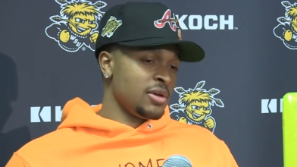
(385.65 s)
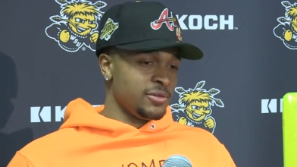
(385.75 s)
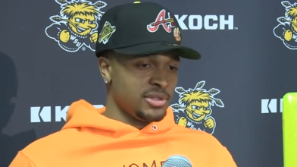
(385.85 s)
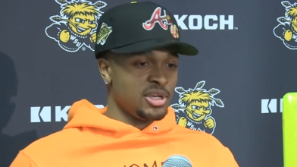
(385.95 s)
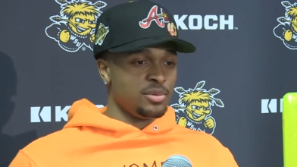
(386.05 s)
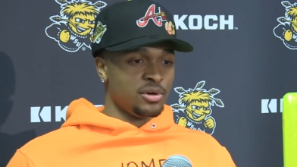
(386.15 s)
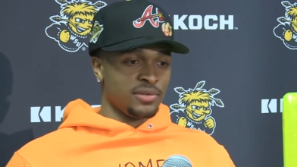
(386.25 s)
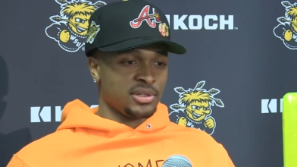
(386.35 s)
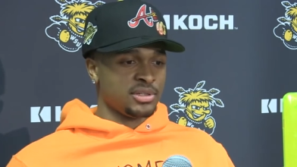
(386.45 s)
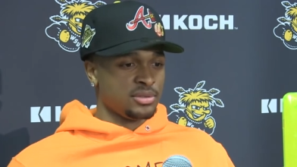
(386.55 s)
for the
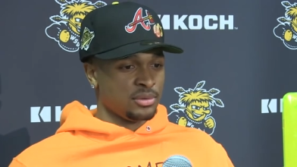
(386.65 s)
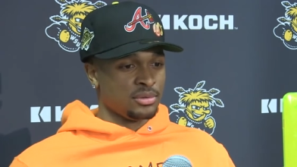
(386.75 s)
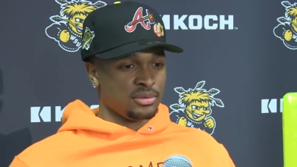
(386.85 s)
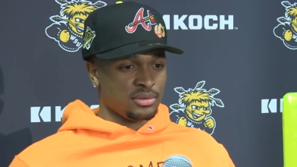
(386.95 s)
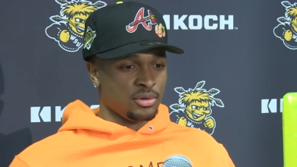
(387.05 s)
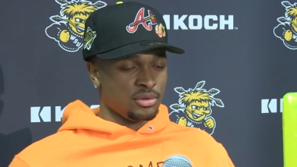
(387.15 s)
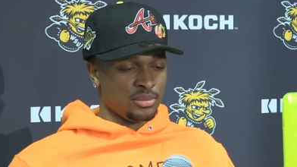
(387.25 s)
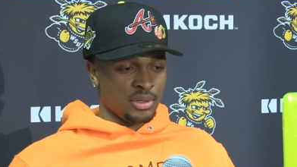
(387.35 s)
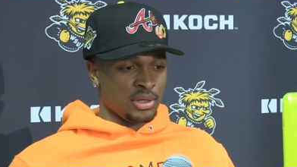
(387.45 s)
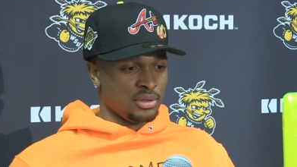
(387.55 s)
tip-off, I just told
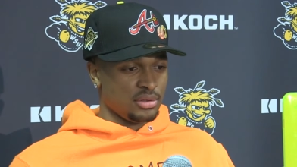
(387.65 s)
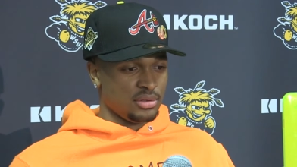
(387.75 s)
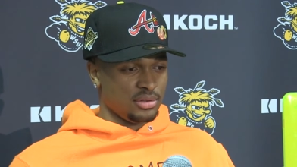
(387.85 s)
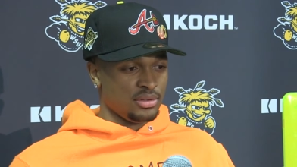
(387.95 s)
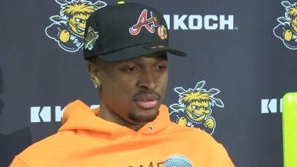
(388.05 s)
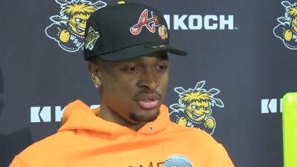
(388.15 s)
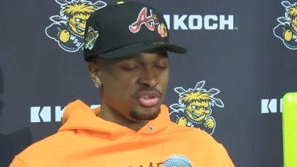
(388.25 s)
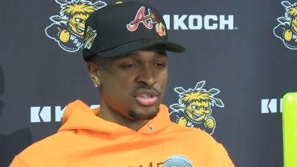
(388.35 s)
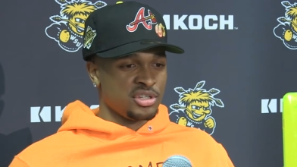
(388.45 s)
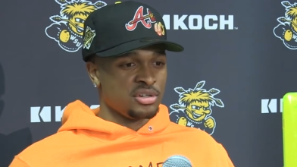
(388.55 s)
him, like, you know,
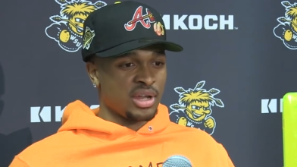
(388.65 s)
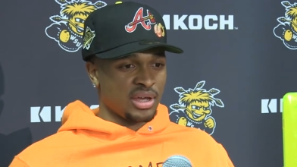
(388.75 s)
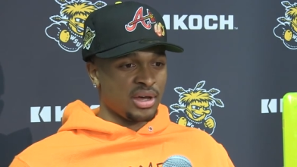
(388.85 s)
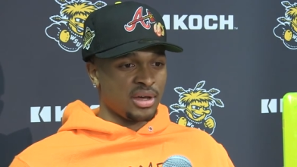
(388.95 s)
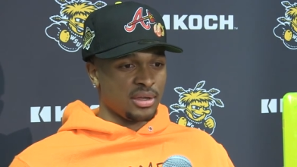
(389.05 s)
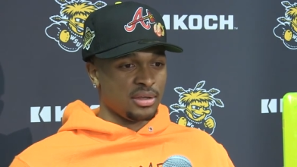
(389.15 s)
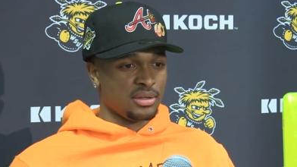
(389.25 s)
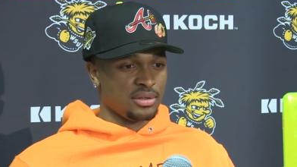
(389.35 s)
you're still that guy.